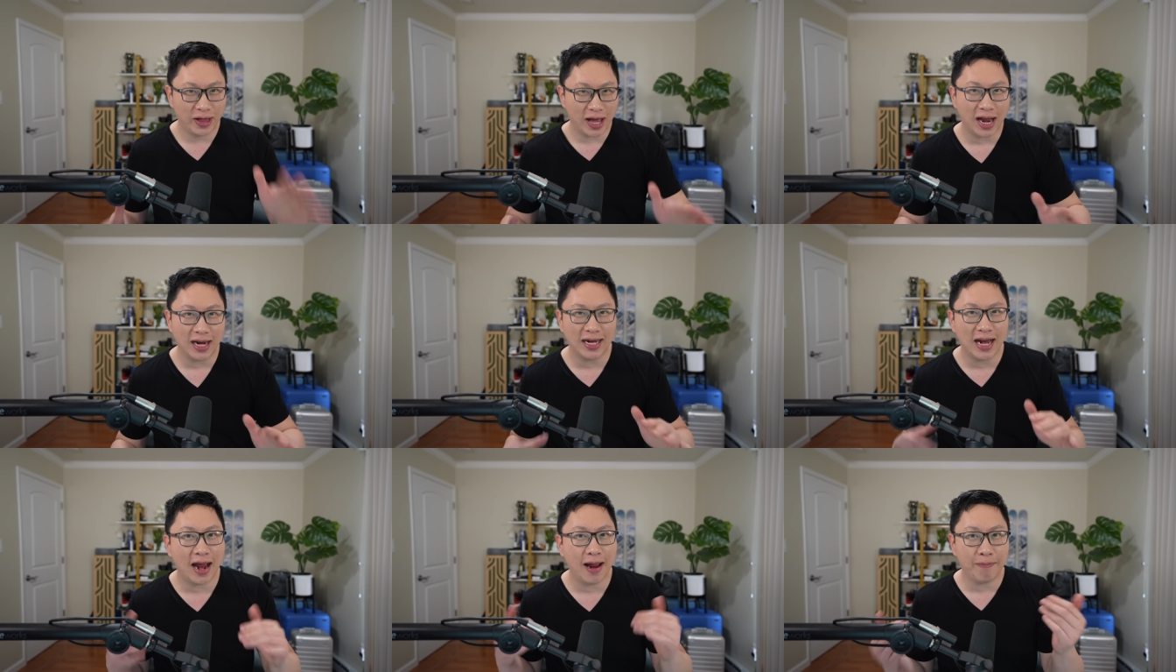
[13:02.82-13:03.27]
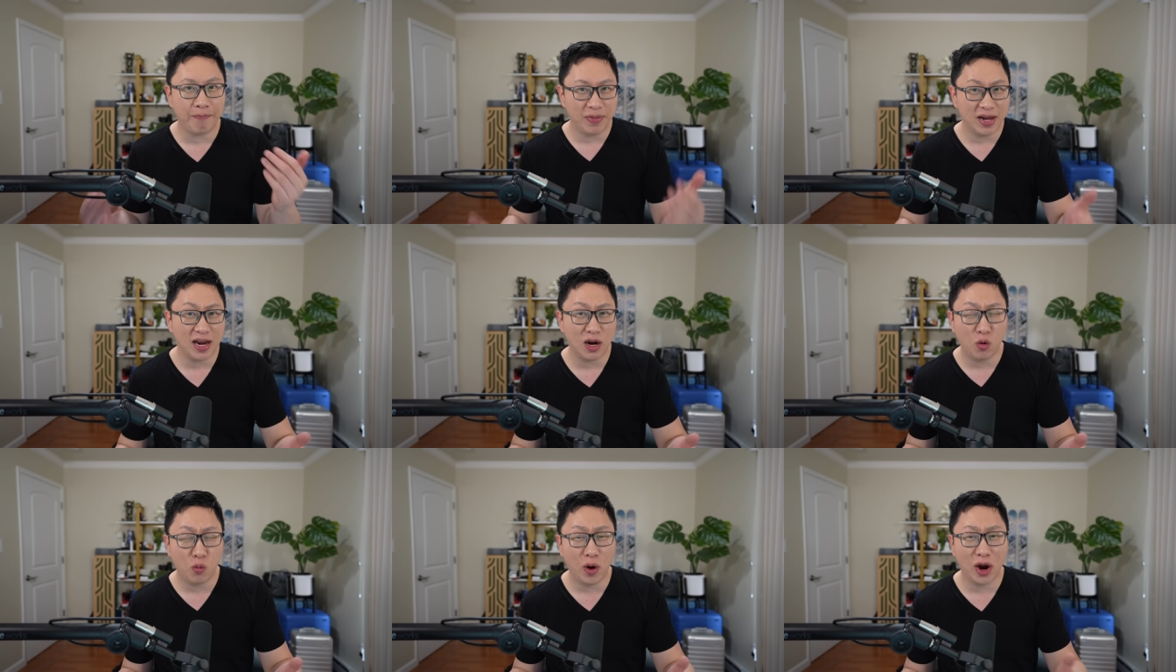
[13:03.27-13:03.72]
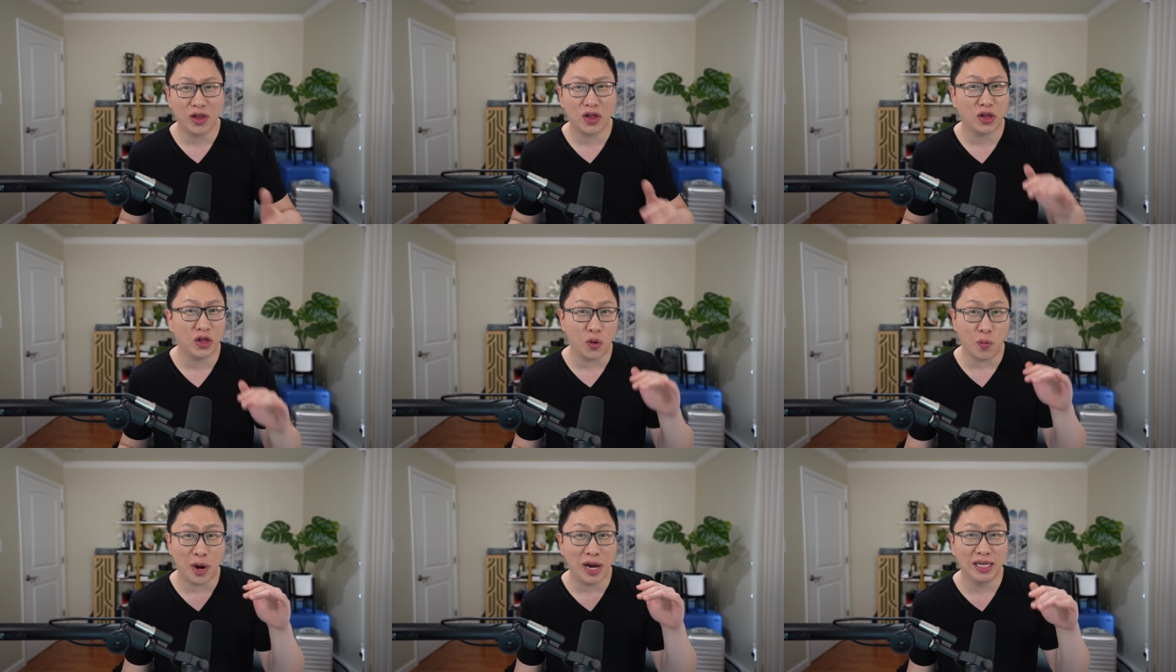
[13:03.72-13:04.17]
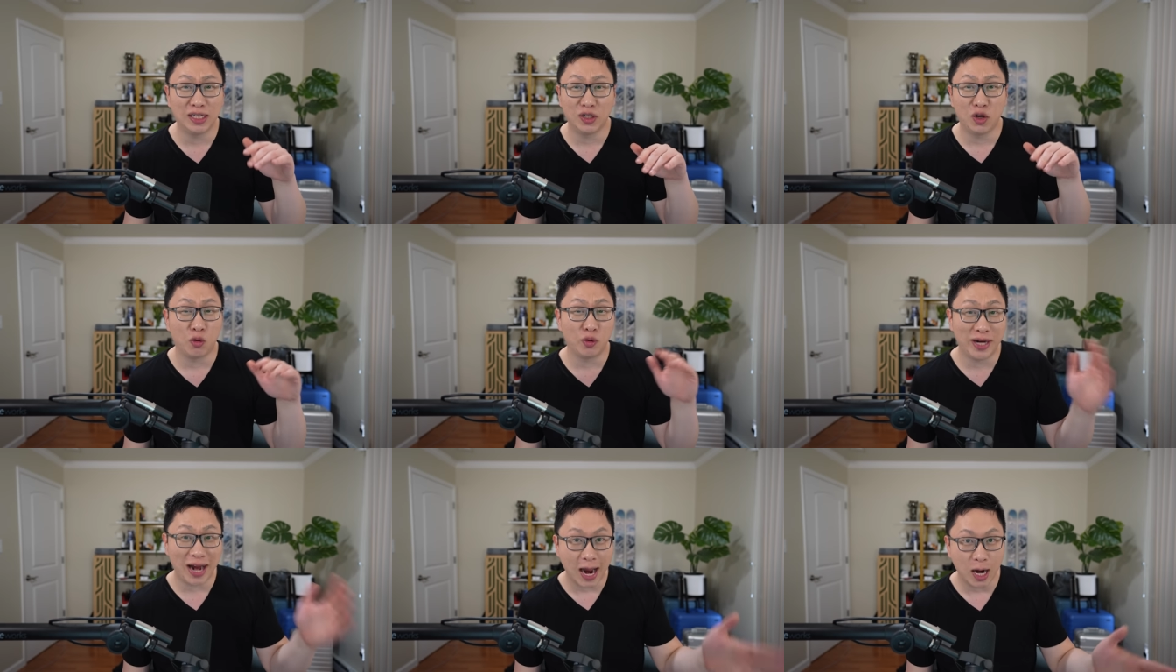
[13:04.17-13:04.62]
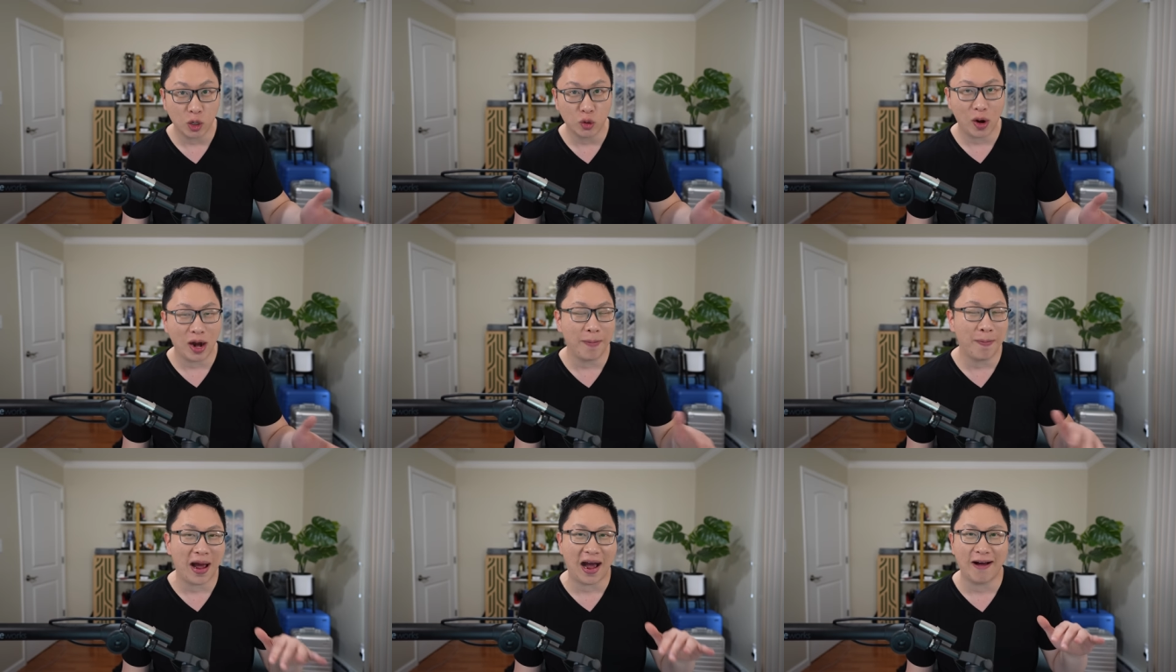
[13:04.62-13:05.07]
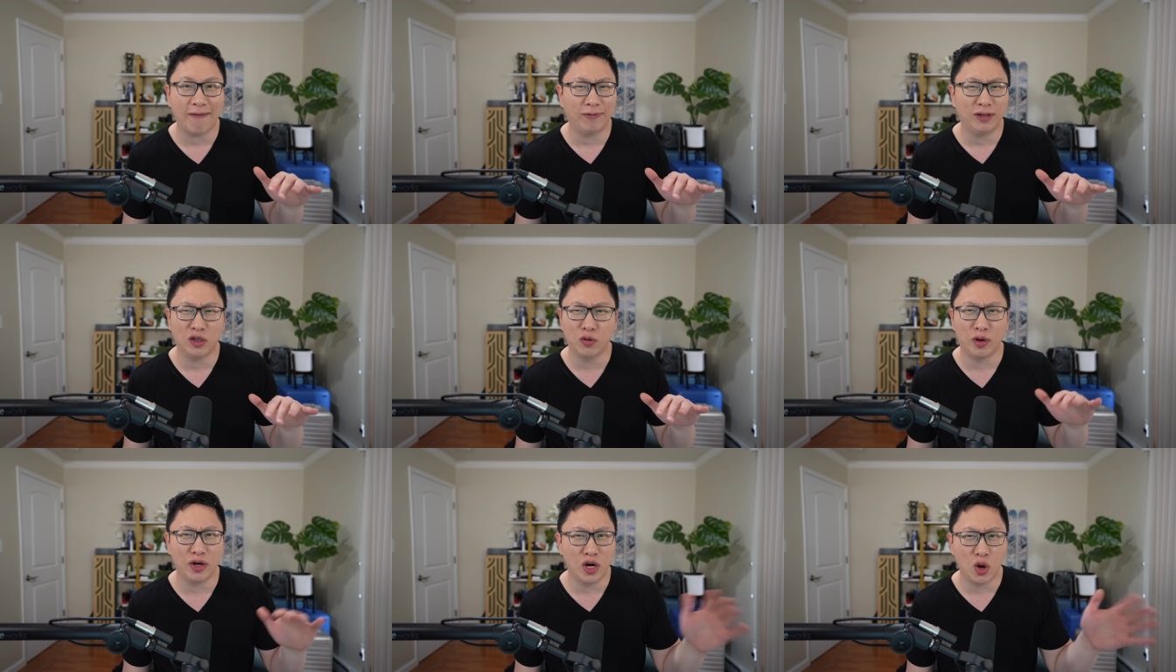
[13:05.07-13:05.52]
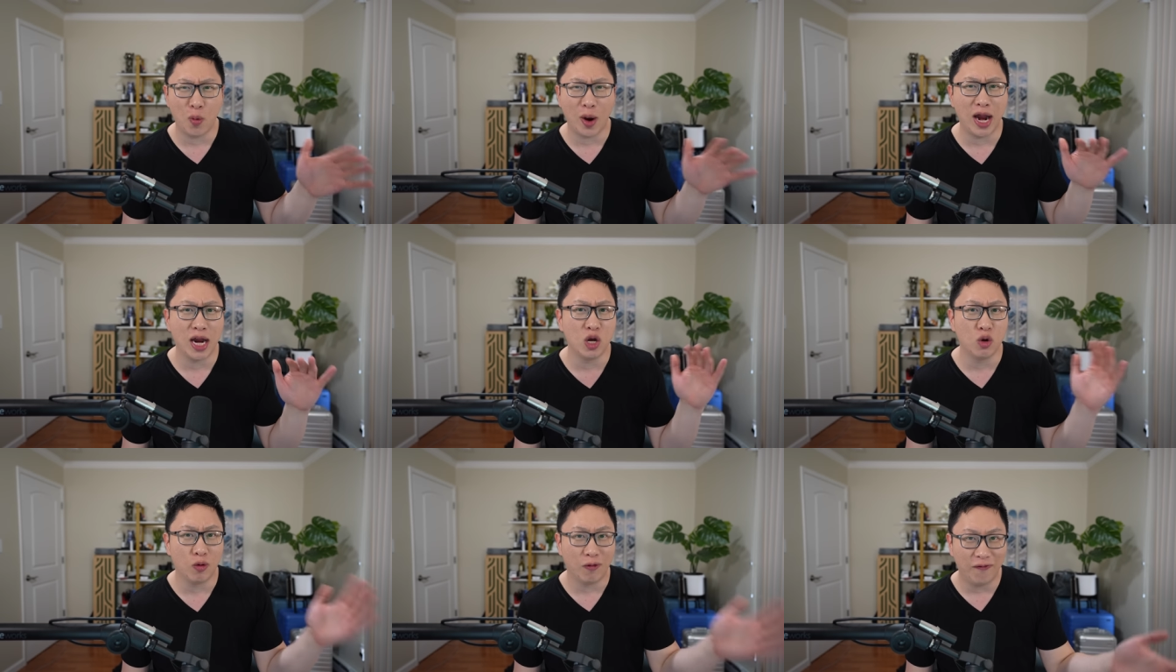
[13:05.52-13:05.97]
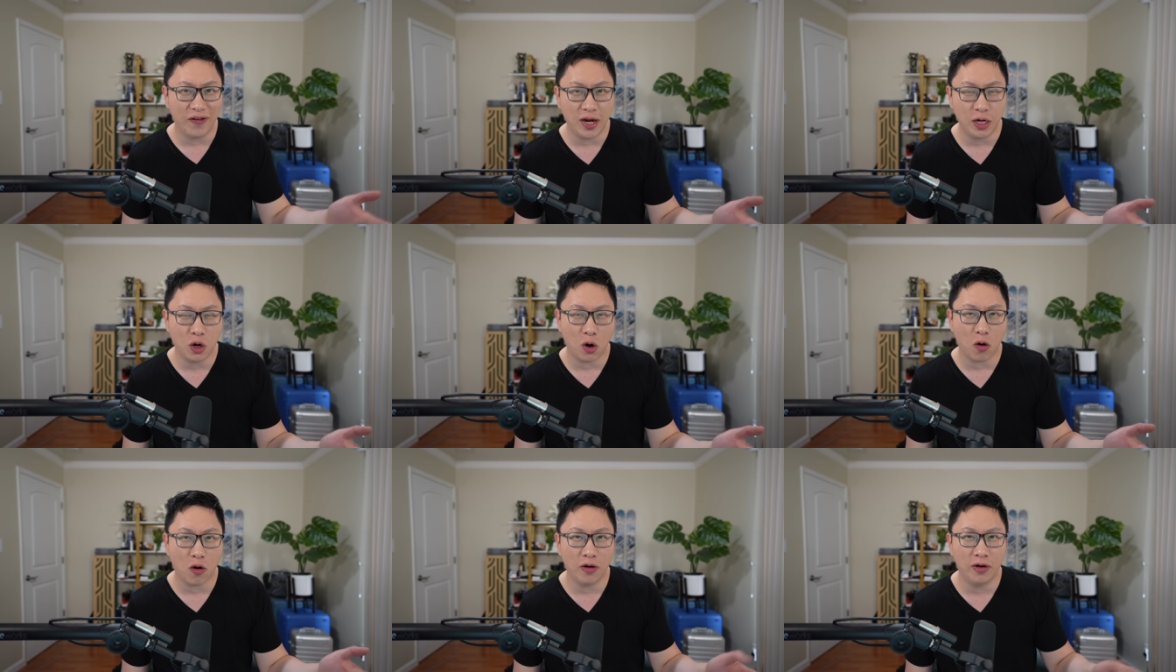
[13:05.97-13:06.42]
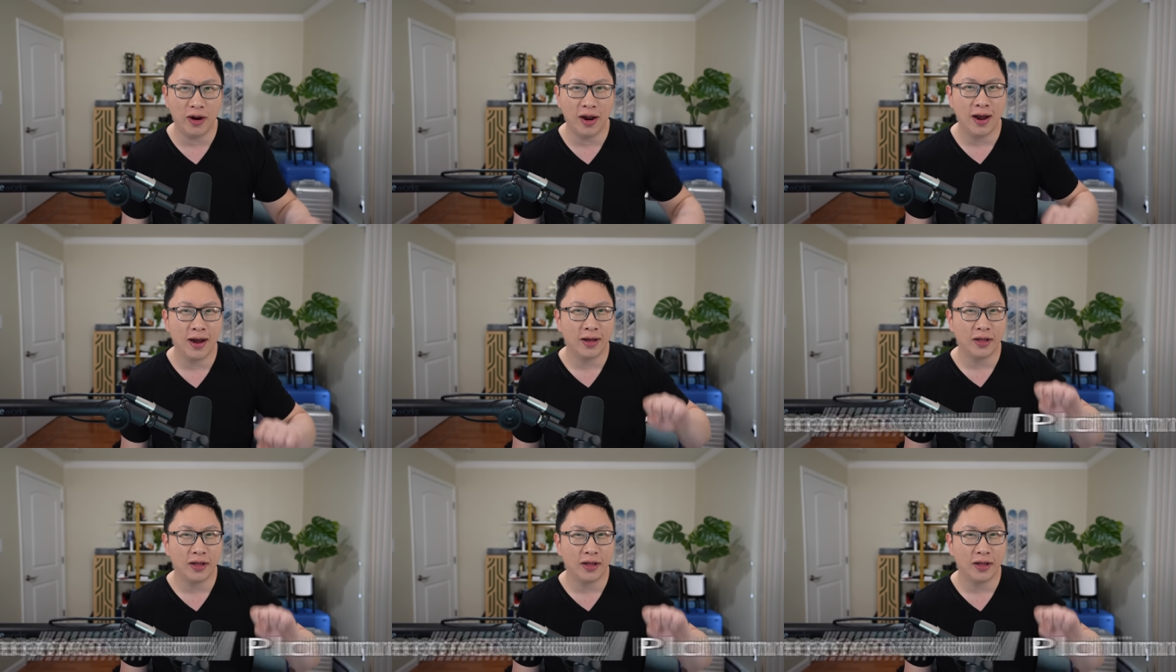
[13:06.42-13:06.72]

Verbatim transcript: that, camp, be aware that there is no downgrade path to a no annual fee card.